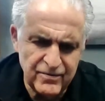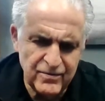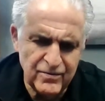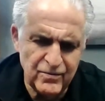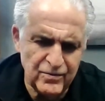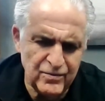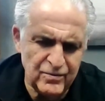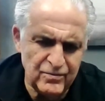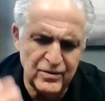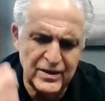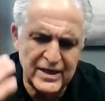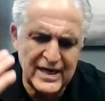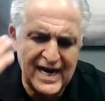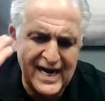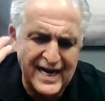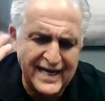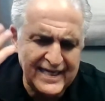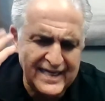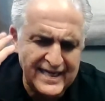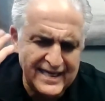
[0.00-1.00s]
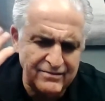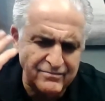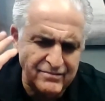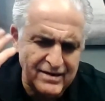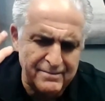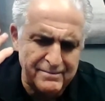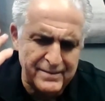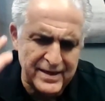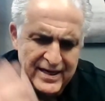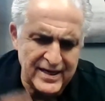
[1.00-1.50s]
what I can't
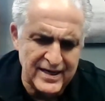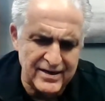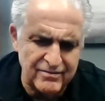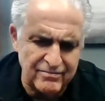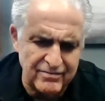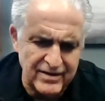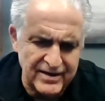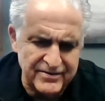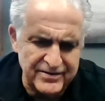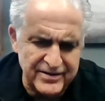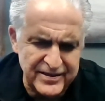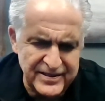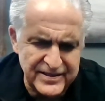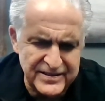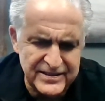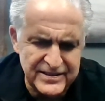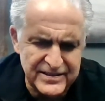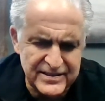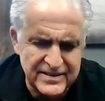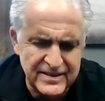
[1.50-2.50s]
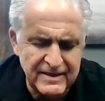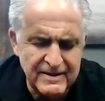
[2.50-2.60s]
wrap my head around is,